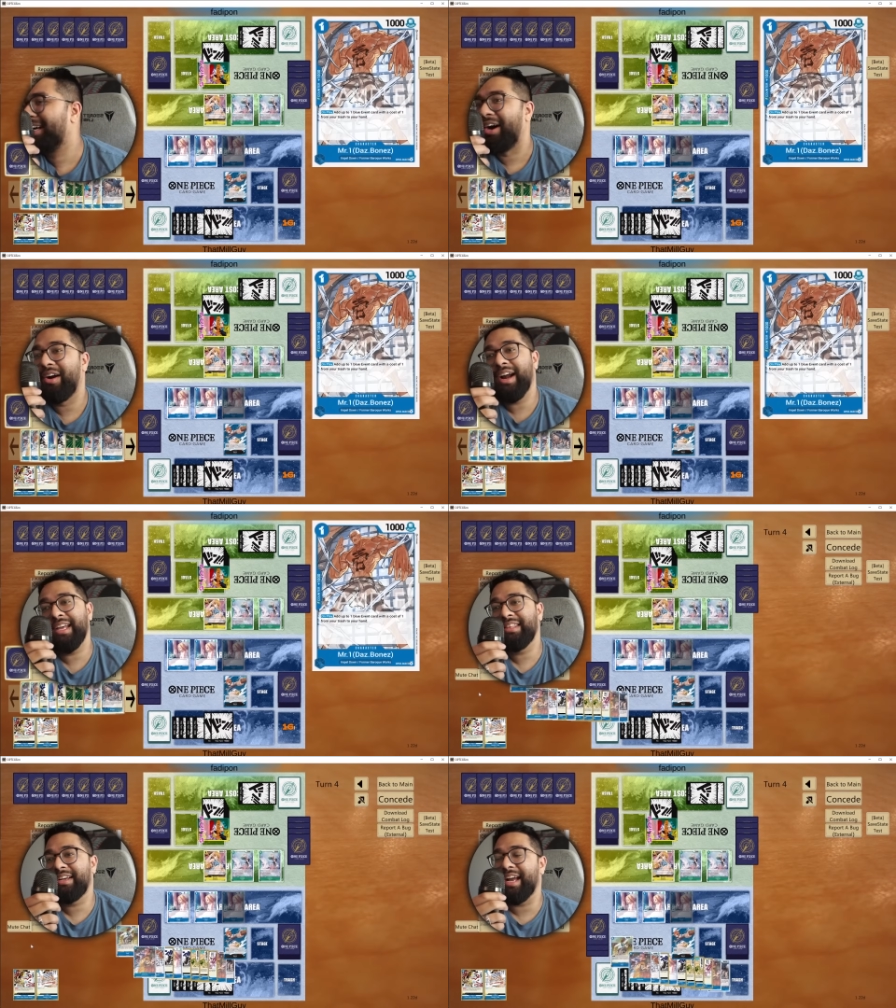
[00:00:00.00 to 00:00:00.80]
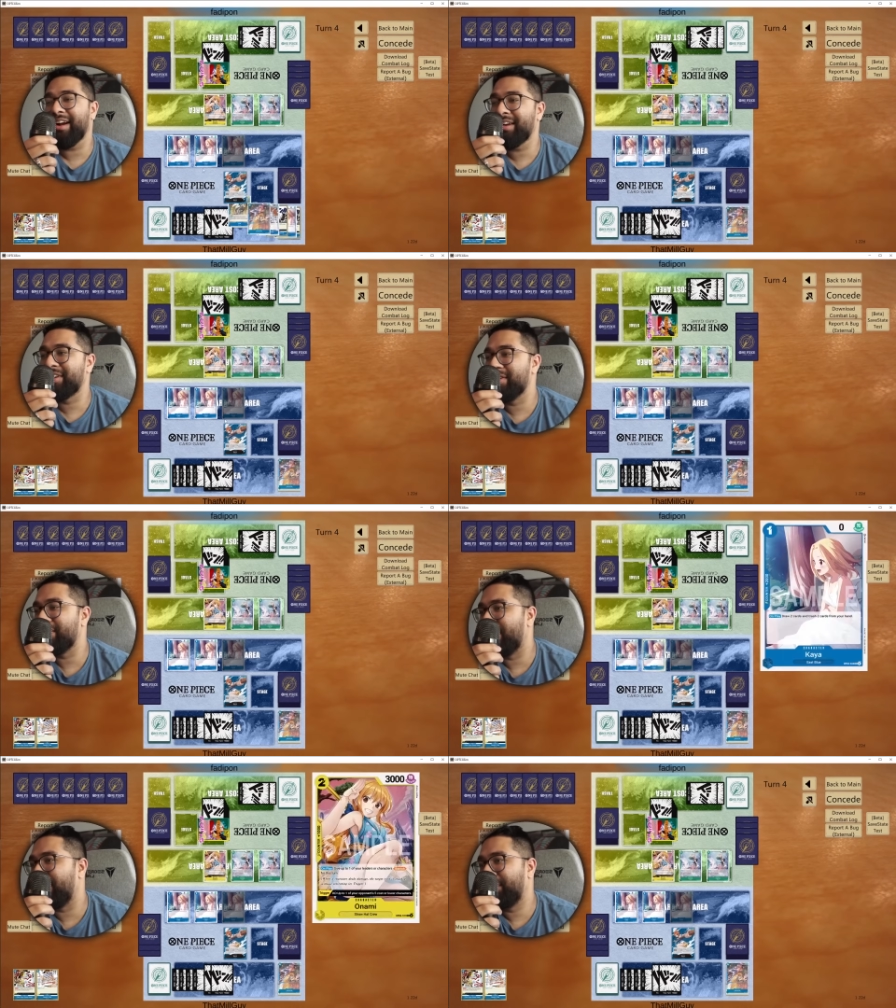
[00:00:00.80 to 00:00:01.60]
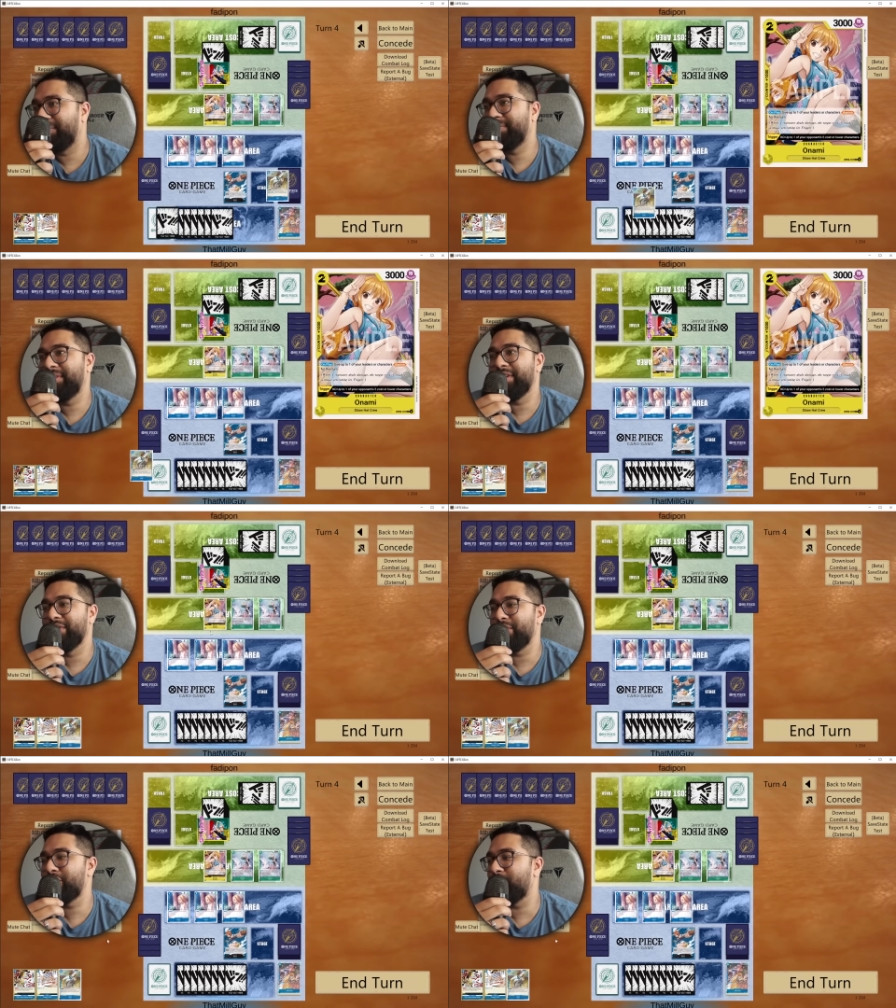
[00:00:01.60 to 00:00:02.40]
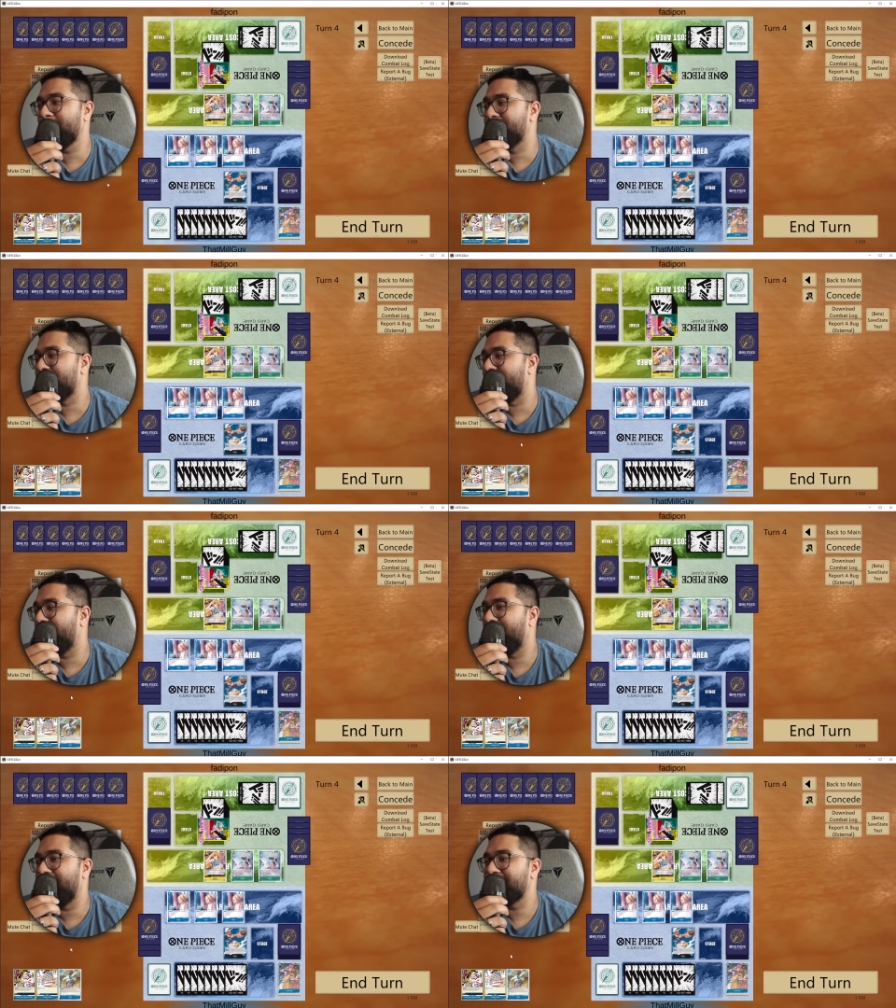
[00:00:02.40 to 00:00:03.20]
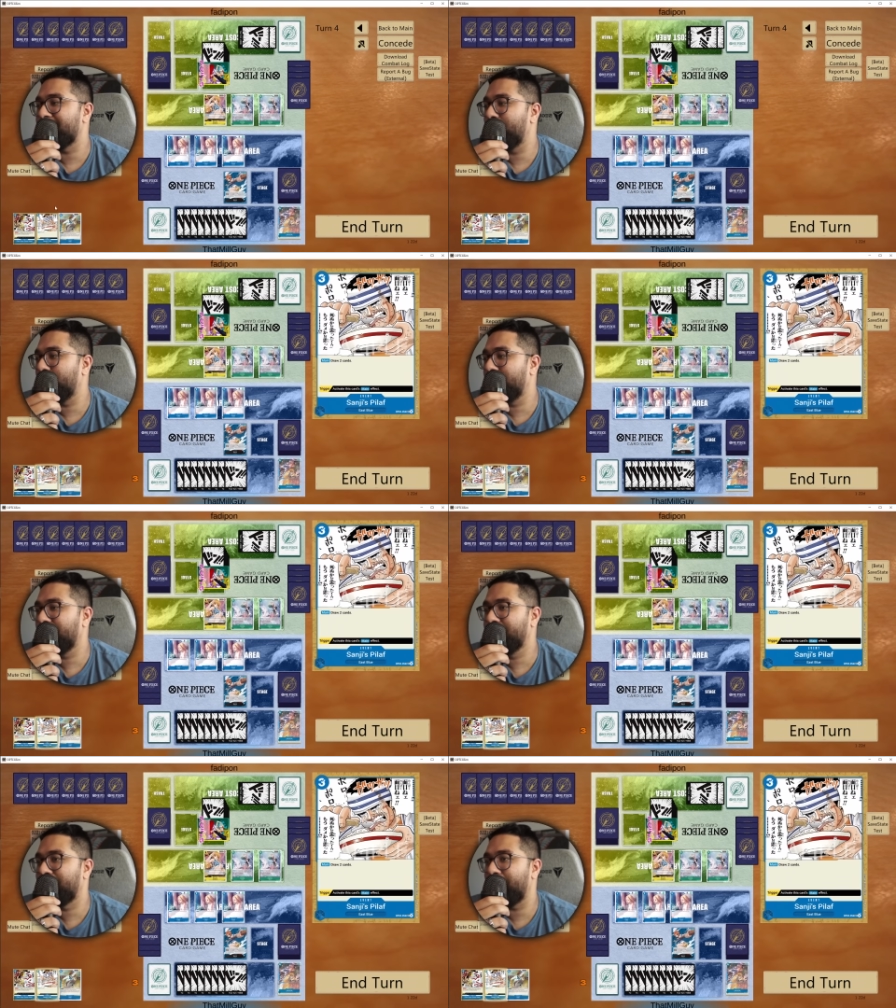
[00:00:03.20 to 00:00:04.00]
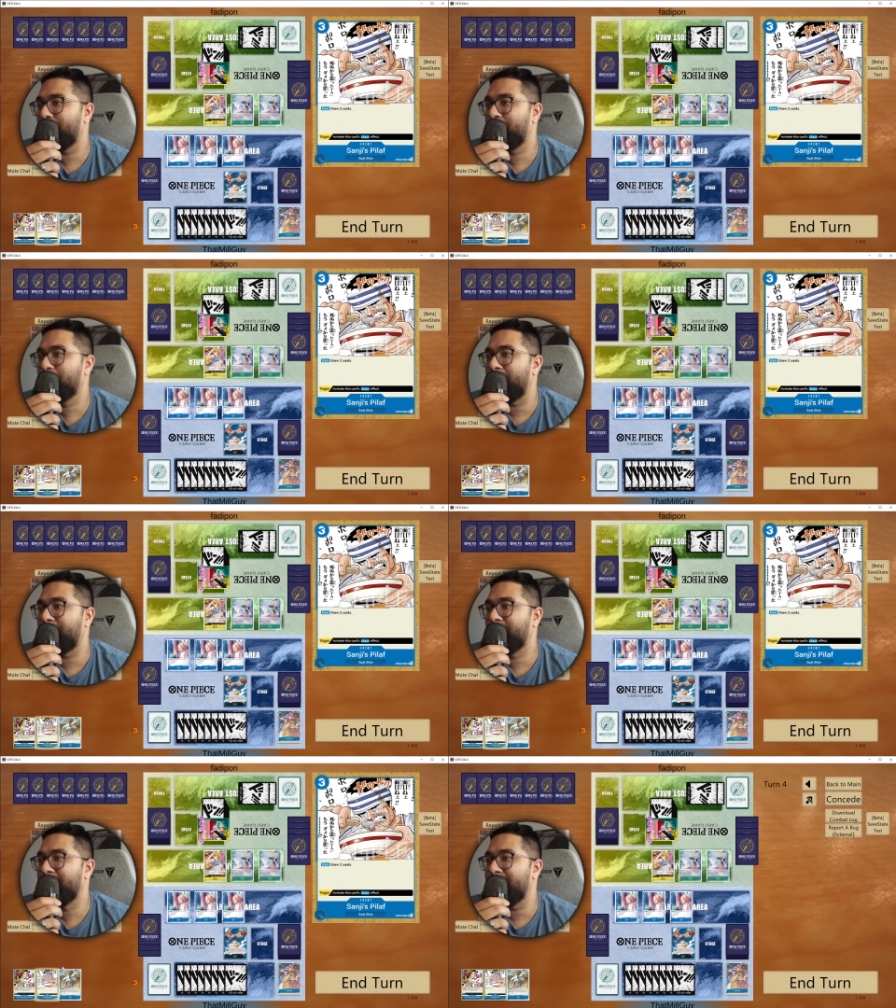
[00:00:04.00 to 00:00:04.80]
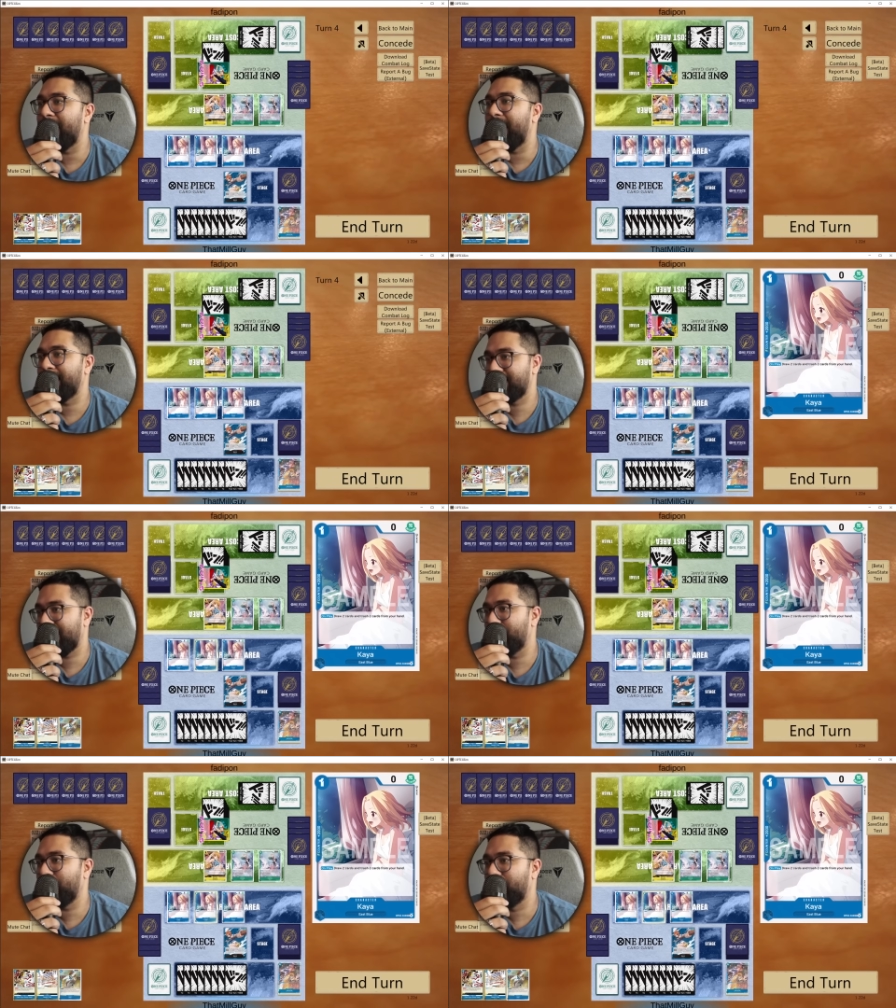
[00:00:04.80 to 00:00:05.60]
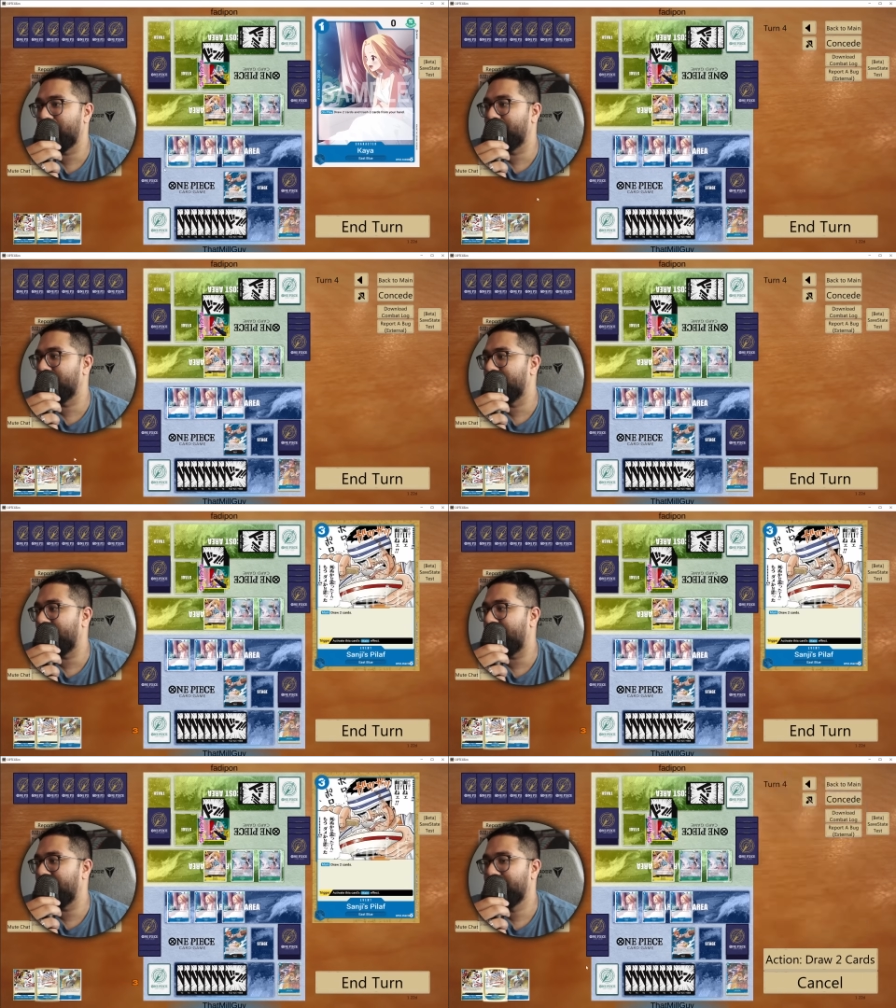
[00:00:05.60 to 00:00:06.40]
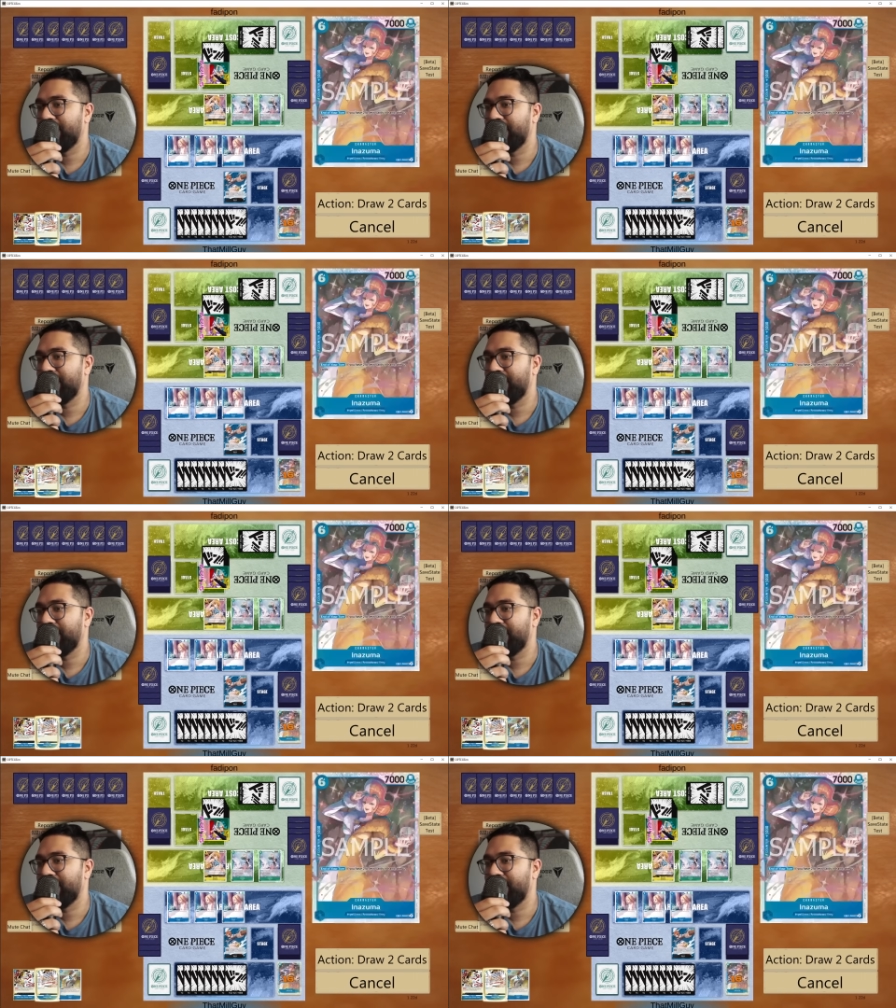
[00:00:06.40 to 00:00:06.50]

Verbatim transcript: All right, they're characters though. There's no triggers that I lost. I will, I will revel in that. I will revel in that.